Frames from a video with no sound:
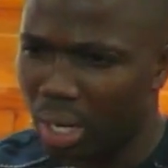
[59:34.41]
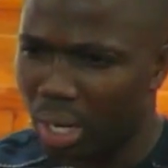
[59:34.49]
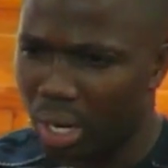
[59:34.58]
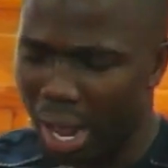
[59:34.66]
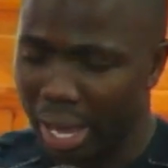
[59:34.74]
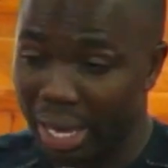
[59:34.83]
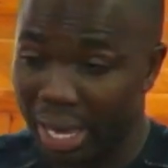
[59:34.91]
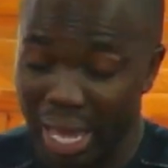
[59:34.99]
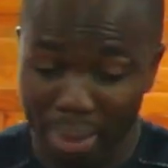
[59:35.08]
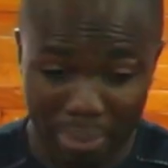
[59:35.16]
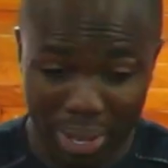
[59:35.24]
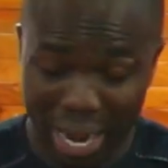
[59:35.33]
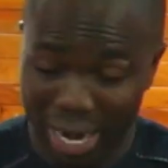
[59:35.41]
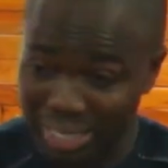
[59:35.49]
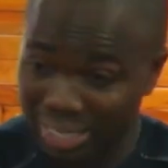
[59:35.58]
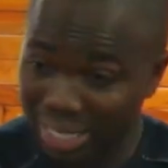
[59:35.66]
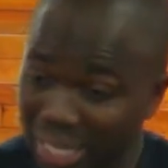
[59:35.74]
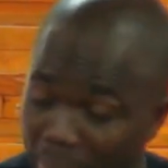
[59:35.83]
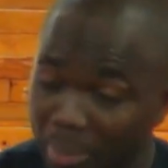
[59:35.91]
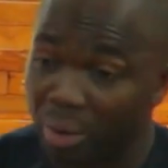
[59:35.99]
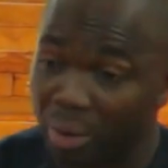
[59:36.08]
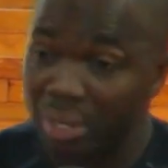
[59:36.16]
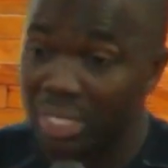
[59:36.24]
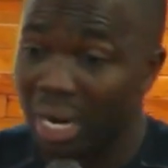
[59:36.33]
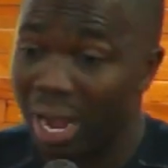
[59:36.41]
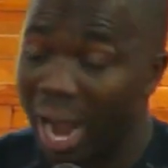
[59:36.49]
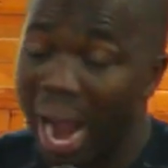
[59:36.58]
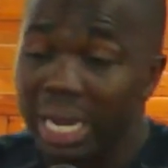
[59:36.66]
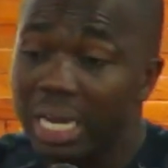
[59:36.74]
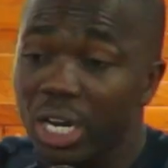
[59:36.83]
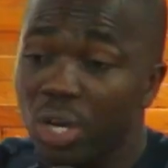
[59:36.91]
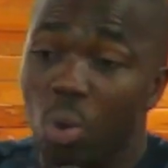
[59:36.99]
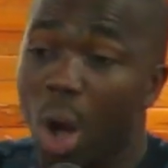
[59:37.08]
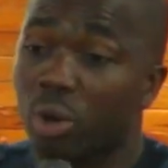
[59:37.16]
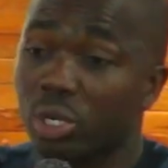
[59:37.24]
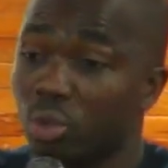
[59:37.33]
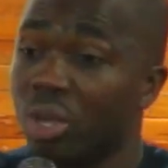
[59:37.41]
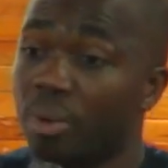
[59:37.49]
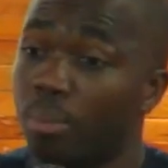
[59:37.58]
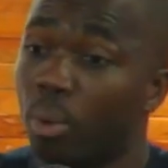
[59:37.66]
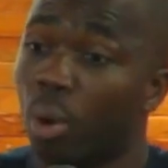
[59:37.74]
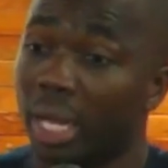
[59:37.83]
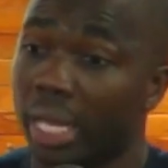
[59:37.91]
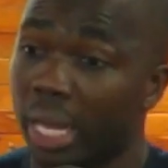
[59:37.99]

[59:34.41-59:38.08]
I came and I started my Christian life. I didn't know I was not even born again.